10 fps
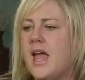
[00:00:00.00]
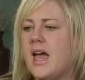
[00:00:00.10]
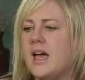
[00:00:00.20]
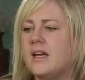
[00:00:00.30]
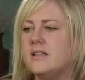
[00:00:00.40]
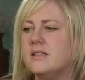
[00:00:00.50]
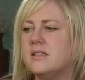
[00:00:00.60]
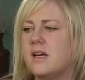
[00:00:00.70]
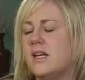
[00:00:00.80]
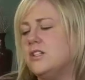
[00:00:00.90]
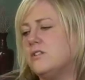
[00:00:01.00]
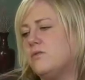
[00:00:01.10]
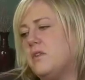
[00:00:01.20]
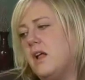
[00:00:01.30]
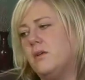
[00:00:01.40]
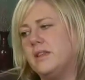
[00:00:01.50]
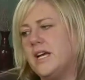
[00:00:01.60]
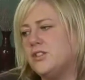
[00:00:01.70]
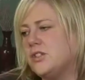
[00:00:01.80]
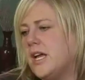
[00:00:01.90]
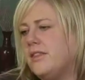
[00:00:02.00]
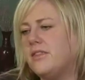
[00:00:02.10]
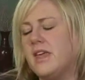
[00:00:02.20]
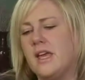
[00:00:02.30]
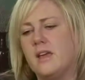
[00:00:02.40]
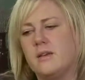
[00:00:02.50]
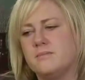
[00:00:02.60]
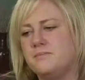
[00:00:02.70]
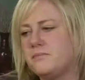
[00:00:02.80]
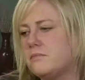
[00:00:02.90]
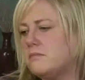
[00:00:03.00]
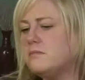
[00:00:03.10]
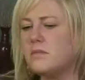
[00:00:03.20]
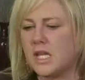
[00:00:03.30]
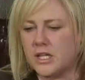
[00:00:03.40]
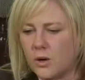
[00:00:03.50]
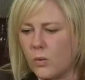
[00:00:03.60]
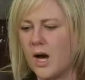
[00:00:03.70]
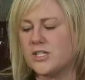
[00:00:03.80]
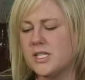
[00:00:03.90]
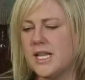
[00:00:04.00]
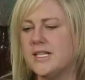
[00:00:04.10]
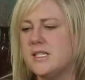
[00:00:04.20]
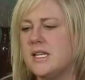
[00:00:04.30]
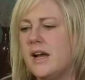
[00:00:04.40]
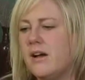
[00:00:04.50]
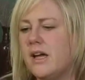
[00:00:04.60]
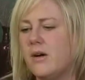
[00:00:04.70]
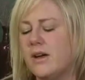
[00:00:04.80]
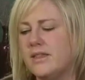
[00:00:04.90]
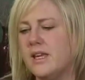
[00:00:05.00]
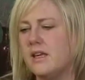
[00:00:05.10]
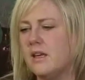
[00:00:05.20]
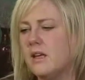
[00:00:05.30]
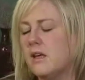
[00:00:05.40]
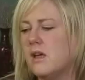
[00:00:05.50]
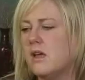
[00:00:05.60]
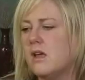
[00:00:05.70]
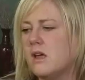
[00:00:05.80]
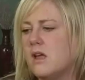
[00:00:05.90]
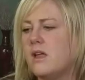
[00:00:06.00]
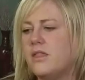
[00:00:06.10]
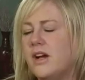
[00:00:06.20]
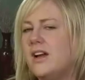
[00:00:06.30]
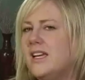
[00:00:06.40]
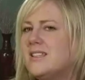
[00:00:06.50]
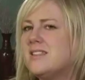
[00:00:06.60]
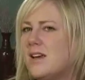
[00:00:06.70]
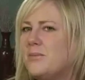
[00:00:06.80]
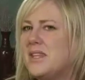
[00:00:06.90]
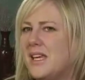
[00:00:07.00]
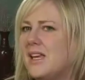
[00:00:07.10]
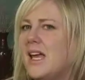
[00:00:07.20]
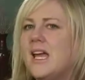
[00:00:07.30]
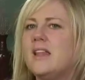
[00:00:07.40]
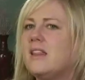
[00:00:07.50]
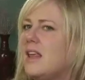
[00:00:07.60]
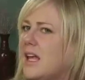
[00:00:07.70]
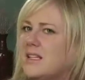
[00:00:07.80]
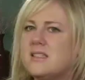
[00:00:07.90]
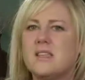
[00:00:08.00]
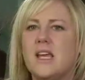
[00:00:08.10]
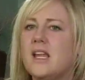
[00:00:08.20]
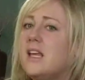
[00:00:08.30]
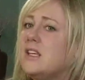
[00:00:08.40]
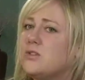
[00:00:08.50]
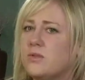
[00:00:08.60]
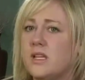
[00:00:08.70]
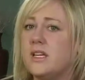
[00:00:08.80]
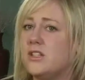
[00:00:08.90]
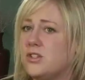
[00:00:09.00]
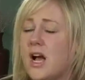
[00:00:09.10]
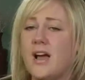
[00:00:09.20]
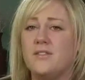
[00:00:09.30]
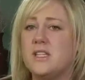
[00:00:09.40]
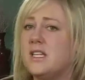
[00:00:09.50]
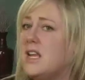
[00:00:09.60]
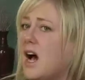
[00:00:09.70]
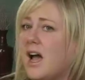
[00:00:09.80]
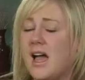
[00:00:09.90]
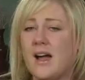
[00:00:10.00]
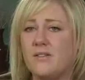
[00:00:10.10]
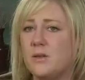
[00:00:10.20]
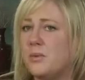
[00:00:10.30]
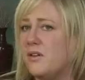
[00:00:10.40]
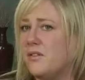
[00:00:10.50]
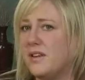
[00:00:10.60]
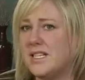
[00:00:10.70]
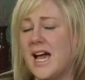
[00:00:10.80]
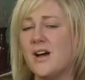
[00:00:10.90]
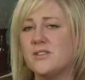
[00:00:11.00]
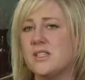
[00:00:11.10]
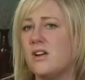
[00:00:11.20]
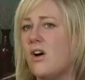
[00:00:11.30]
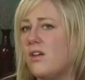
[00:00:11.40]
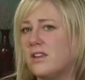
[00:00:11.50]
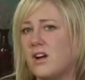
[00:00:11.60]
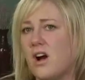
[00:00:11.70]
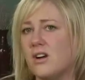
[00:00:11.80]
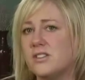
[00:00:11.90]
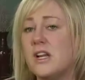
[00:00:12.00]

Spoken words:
And I just, following that trend, think, watching that scenario, I think there is something, it is really a drive to not have the perfect house and all the cars.